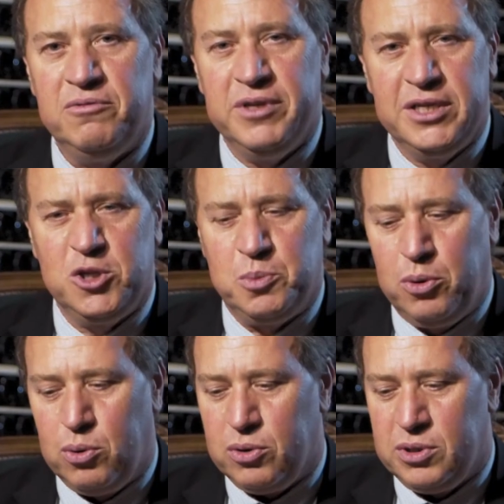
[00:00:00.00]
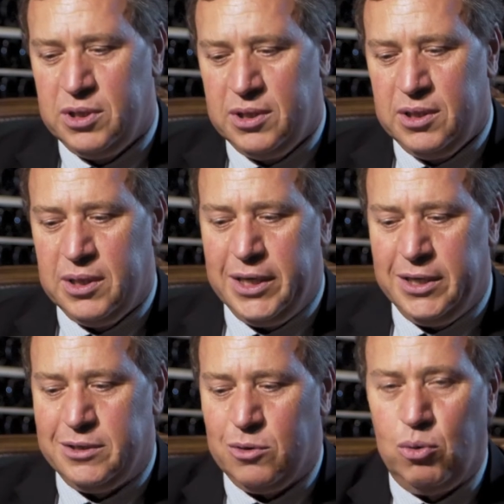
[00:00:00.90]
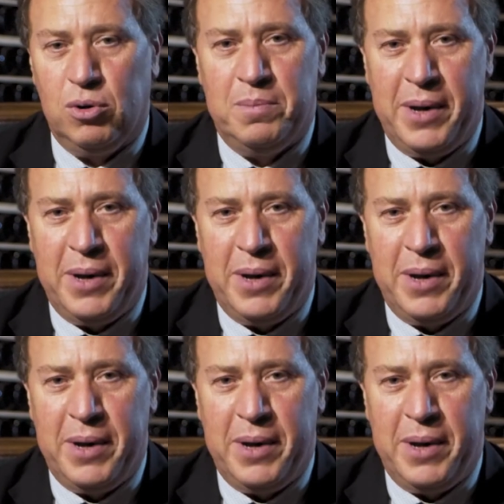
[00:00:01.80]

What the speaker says: Vintage port is all